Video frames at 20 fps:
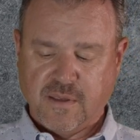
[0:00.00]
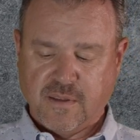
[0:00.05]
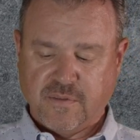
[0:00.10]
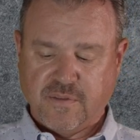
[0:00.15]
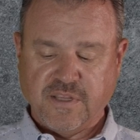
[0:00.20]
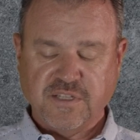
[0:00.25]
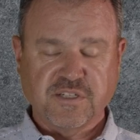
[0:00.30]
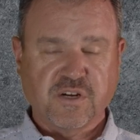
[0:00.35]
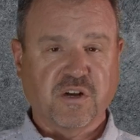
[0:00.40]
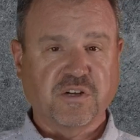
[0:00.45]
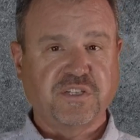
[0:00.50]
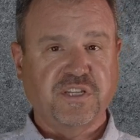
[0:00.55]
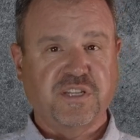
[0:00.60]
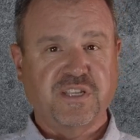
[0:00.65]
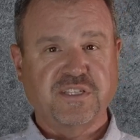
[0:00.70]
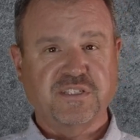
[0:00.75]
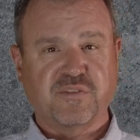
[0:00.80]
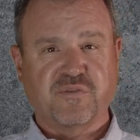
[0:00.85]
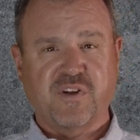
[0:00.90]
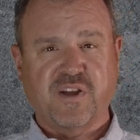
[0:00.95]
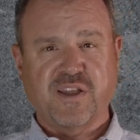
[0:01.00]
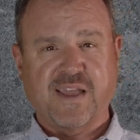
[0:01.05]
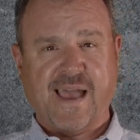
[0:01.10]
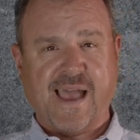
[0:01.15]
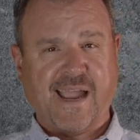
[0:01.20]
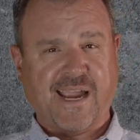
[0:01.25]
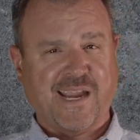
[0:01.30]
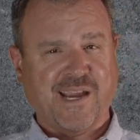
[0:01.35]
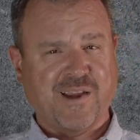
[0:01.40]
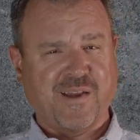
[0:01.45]
These RTDs are very
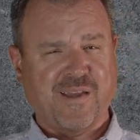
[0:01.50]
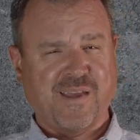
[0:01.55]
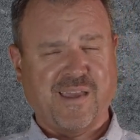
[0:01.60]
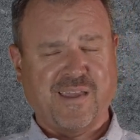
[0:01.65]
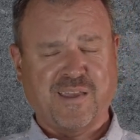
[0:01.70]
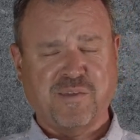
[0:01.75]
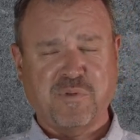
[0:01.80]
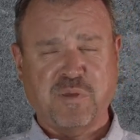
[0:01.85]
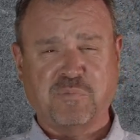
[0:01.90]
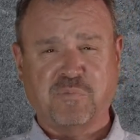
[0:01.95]
accurate and can be